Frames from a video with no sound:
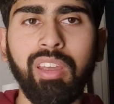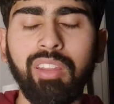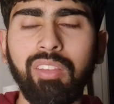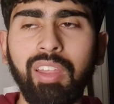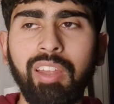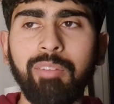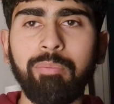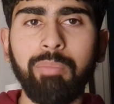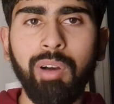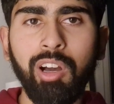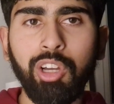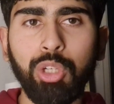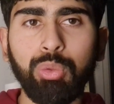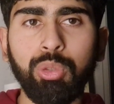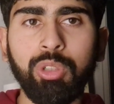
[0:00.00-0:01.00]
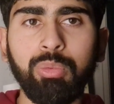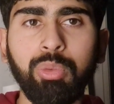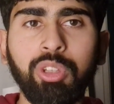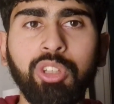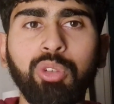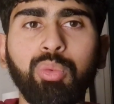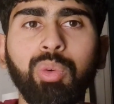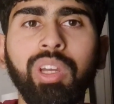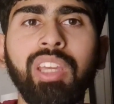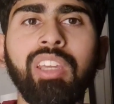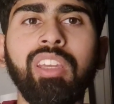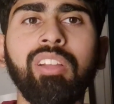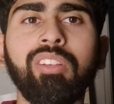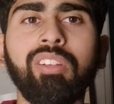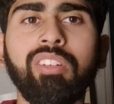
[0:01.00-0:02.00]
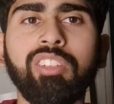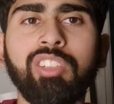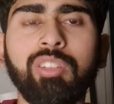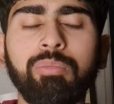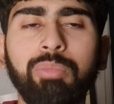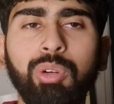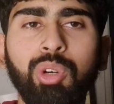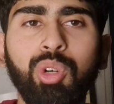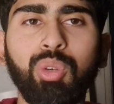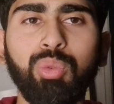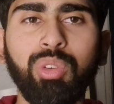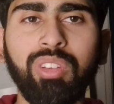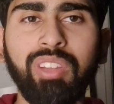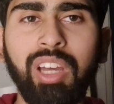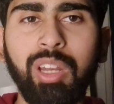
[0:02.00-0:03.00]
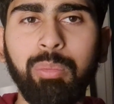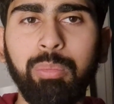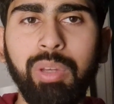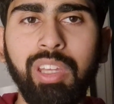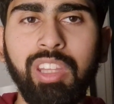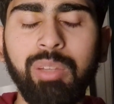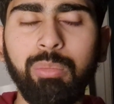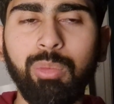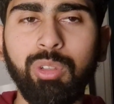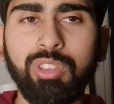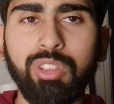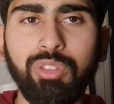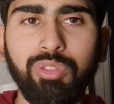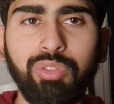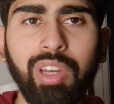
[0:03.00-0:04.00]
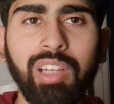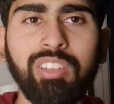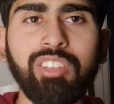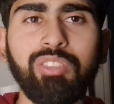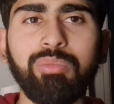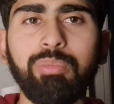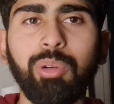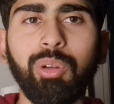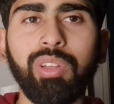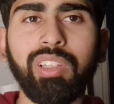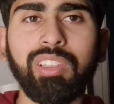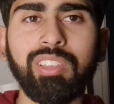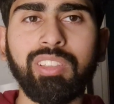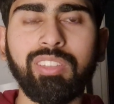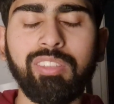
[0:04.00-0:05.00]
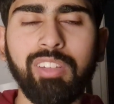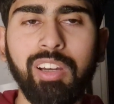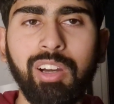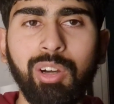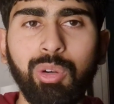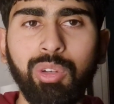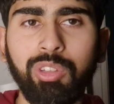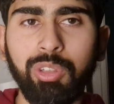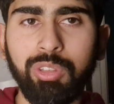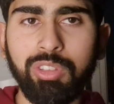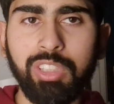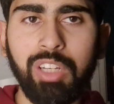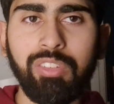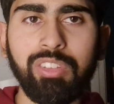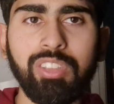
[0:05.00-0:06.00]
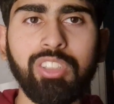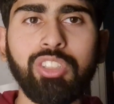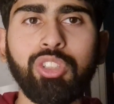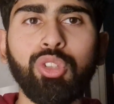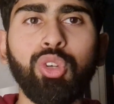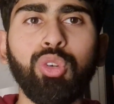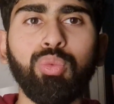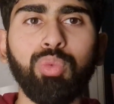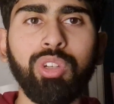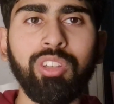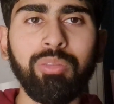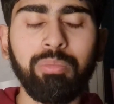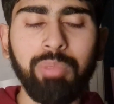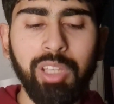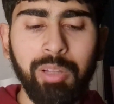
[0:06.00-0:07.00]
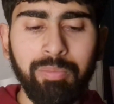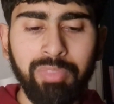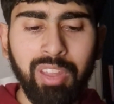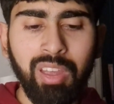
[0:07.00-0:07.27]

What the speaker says: then Mark Wood, with the way he looks at bowl, would that be the most effective bowling style in those services? No, it wouldn't be.